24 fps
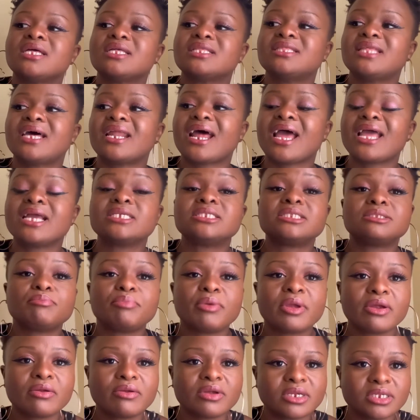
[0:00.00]
that I
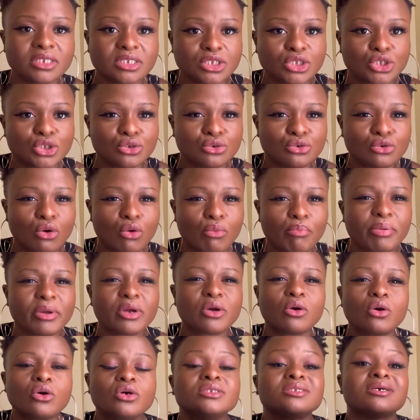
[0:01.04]
experienced, you know,
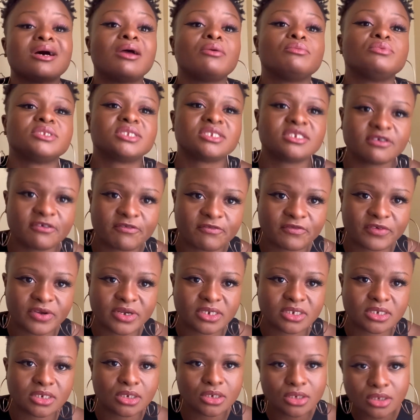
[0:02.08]
because I was
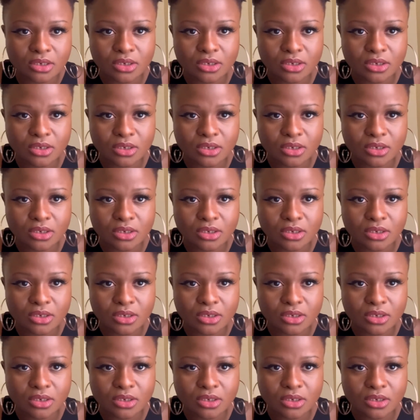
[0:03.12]
different,